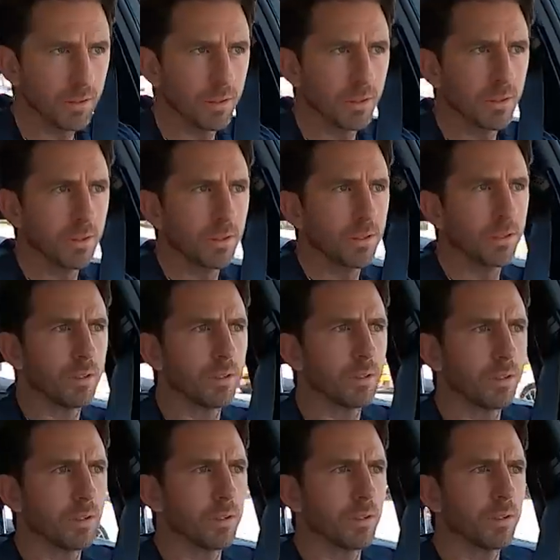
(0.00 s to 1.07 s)

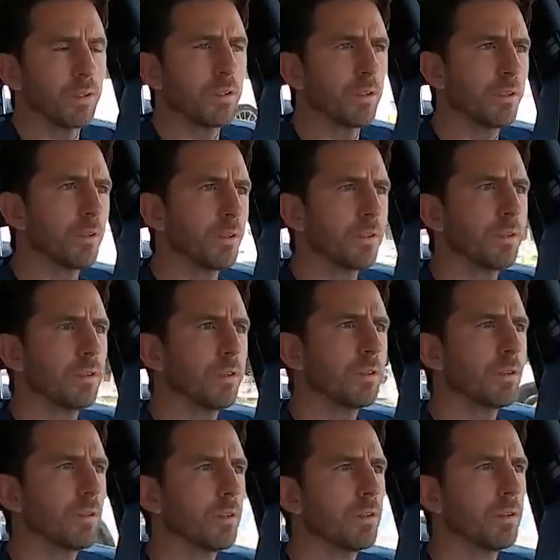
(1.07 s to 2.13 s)

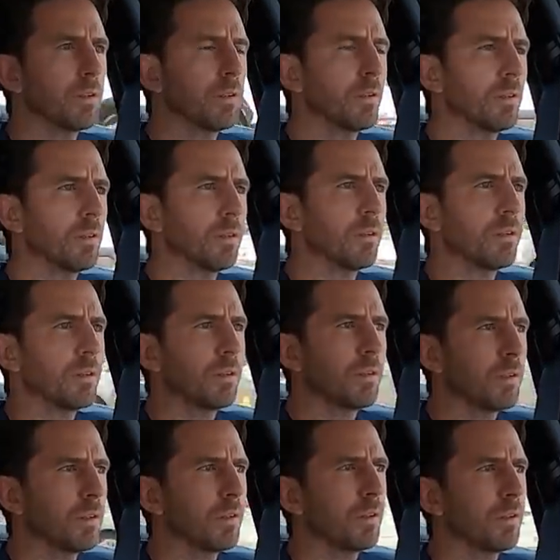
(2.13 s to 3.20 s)

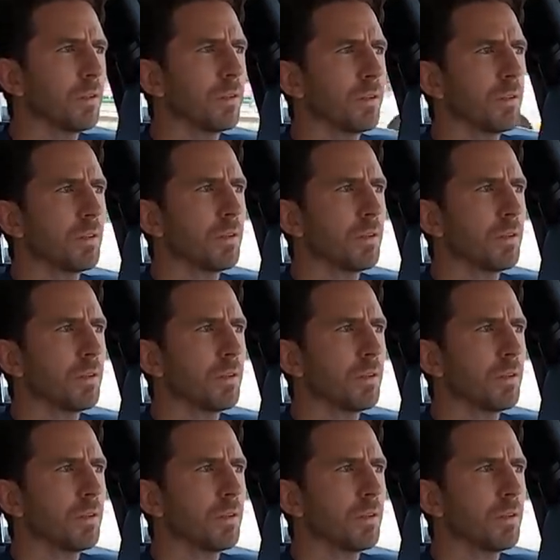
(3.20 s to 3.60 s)
(not speaking)